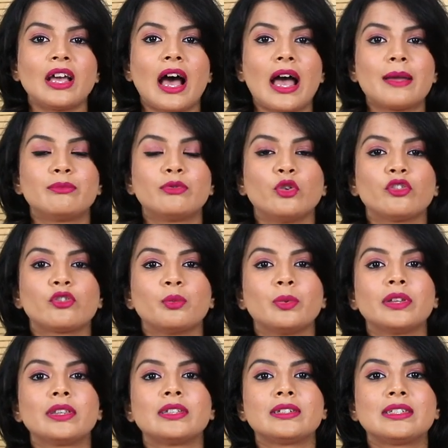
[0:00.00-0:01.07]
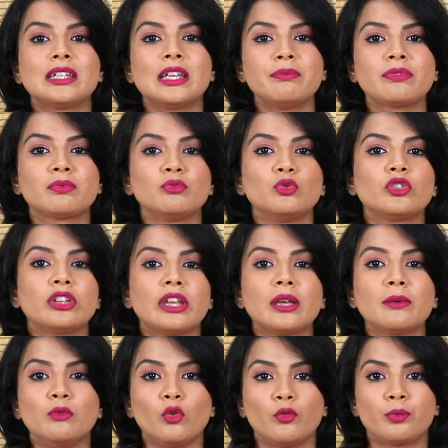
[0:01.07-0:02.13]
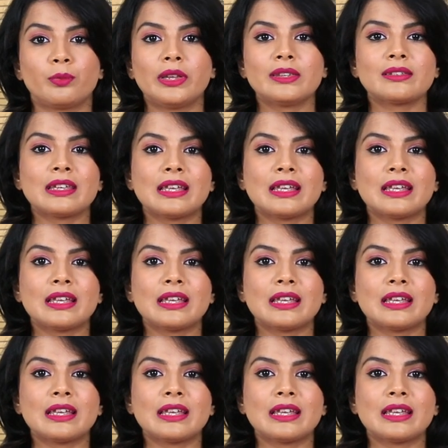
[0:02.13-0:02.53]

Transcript: the eyebrows with deep smoothening movements